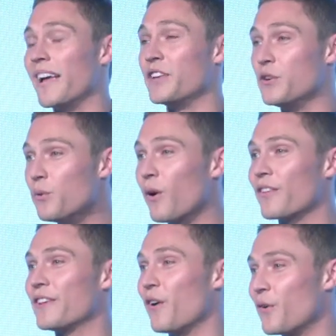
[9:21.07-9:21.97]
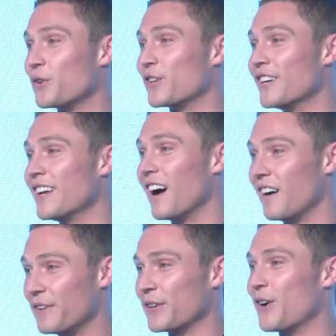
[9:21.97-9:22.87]
and you are the owner
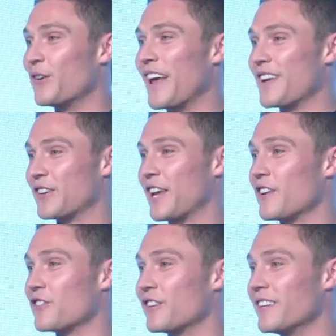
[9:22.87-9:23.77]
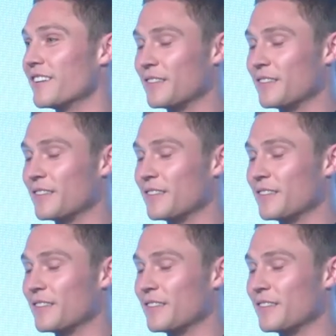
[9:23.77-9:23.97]
of your own education.